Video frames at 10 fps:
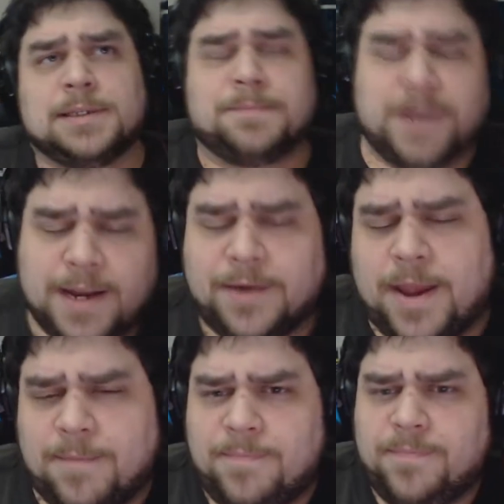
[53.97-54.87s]
But
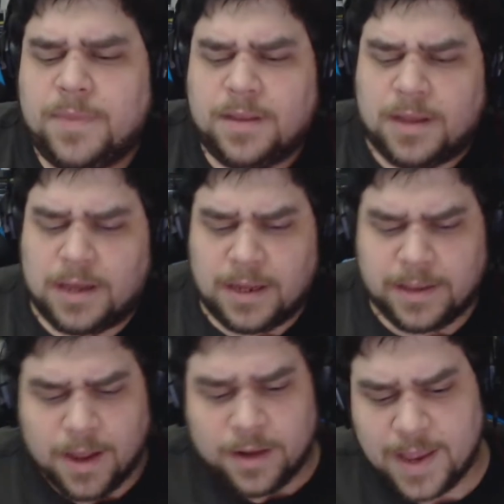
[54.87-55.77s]
anyway,
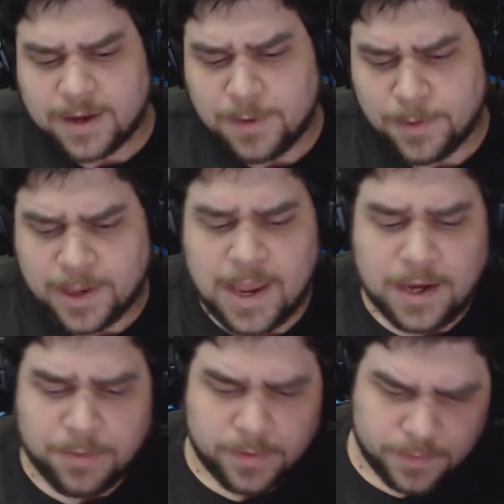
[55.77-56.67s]
they contacted me. They were like, hey,
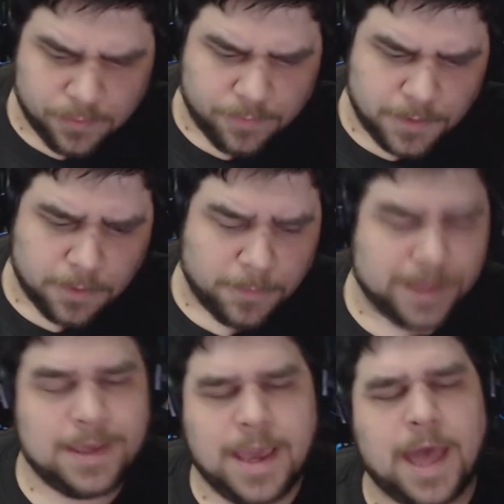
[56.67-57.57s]
do you want to do a review? I'm
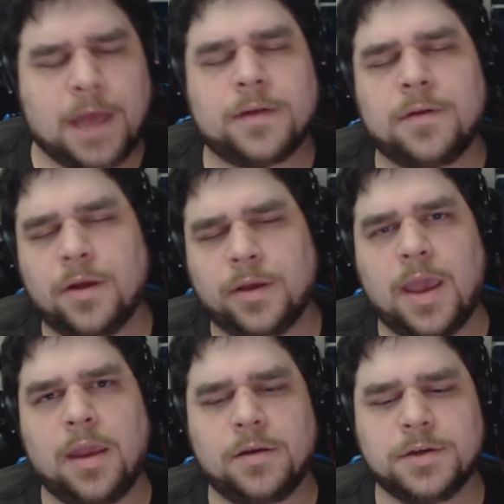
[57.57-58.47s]
like, yeah.
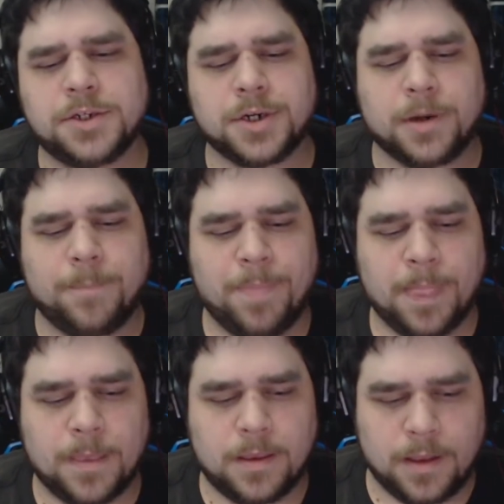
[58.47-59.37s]
Okay, sure.
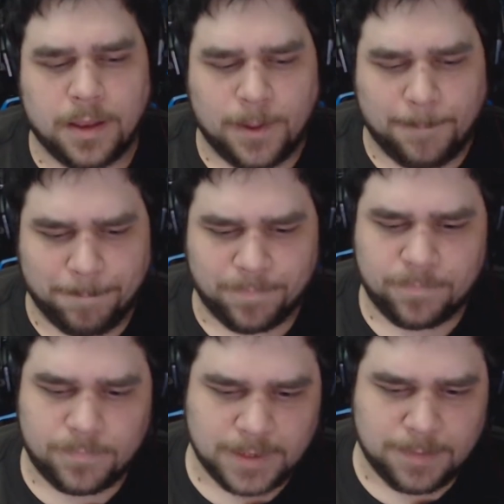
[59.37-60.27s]

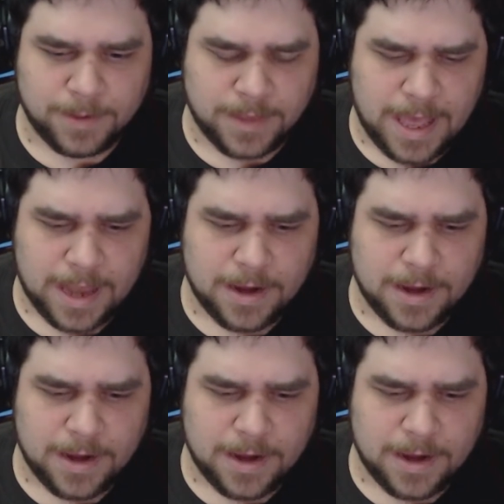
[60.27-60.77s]
Gave me that.